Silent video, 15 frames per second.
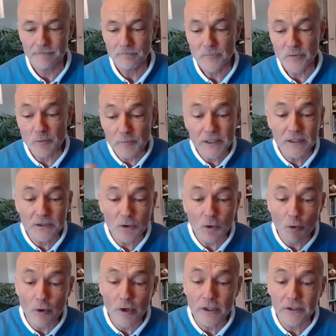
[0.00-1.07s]
You begin to
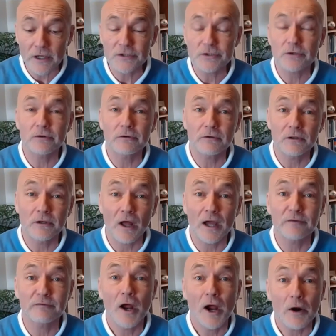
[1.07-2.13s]
organize your life